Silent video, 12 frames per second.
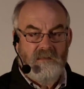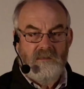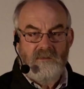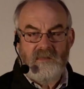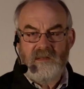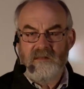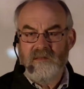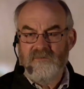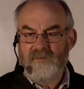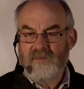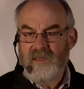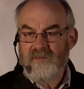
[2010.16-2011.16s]
You then,
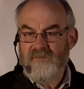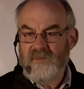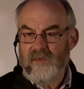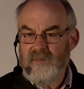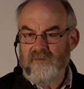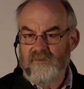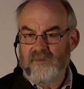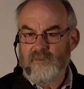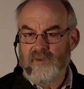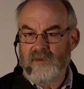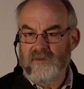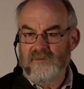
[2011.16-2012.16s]
as the kids come into the
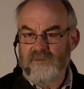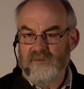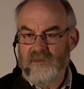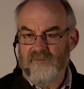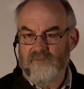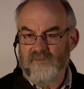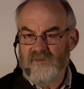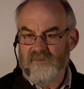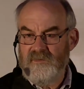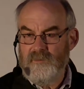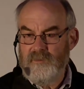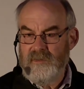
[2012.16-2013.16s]
party, you give them
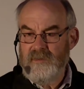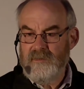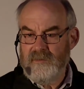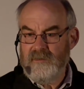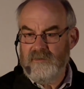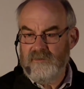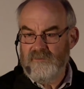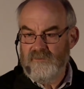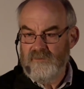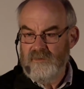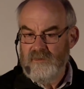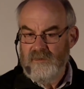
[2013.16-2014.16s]
Disney playing
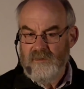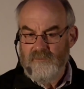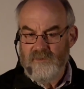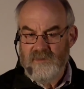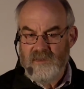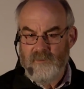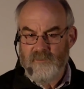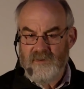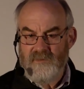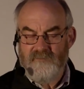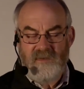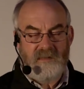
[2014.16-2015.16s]
cards with a
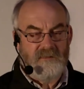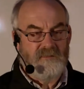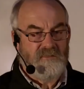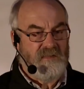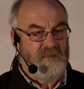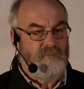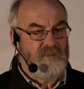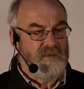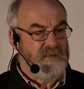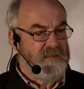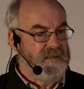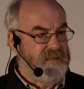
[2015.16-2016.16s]
company value
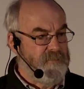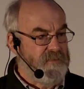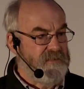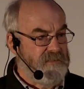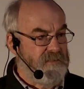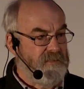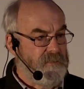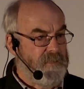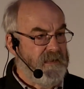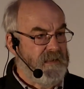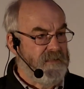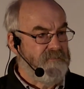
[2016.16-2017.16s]
statement clearly printed on the
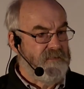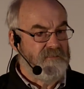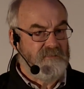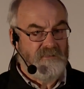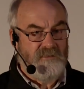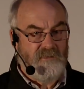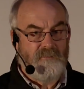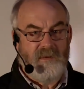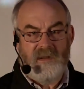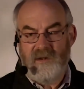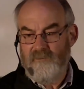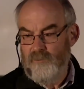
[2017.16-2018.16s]
back of it, so they're
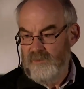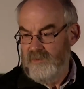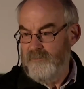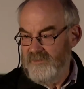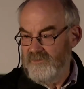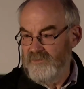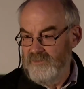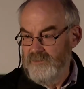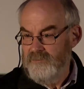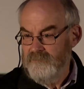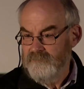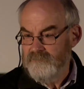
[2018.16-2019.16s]
aware of what they're meant to
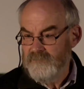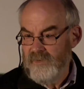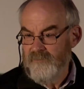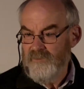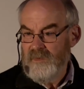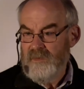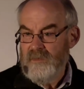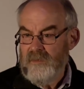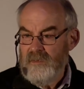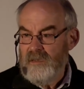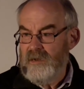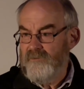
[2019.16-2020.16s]
do. Yeah?
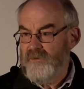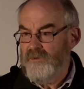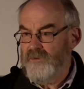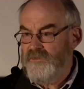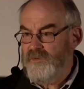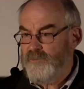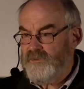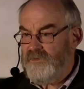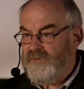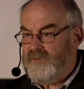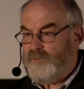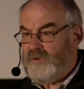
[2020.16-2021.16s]
And of course, you
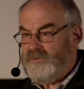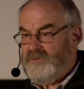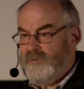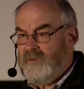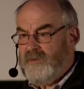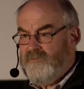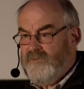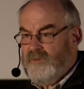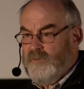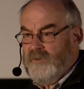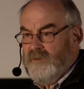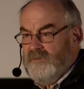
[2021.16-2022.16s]
produced a project plan for
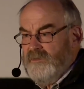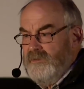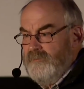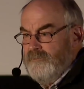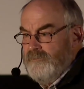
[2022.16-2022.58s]
the party.